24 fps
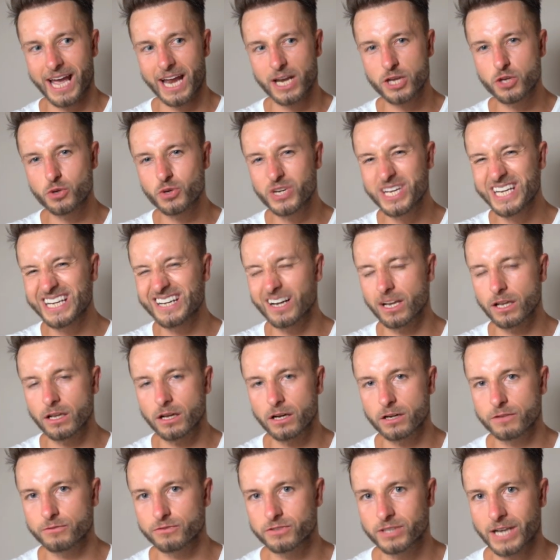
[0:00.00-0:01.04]
and you need a
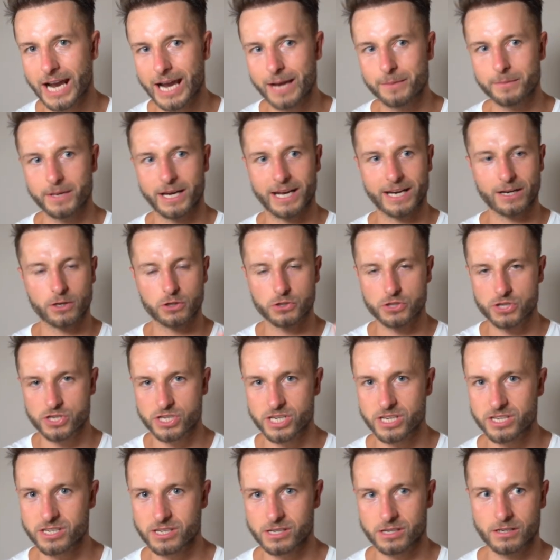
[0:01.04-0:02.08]
lot of time and
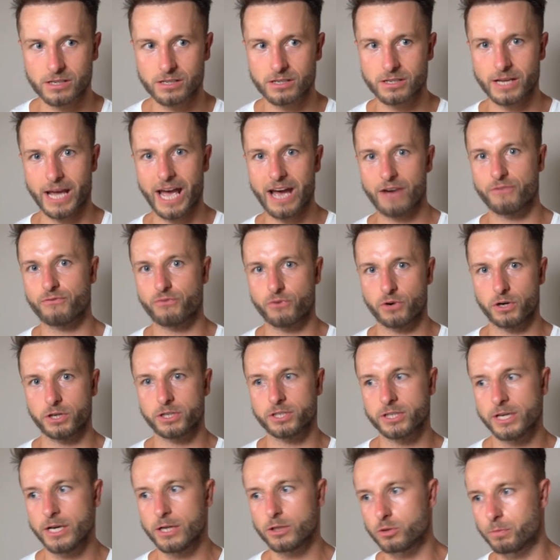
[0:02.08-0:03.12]
consistent effort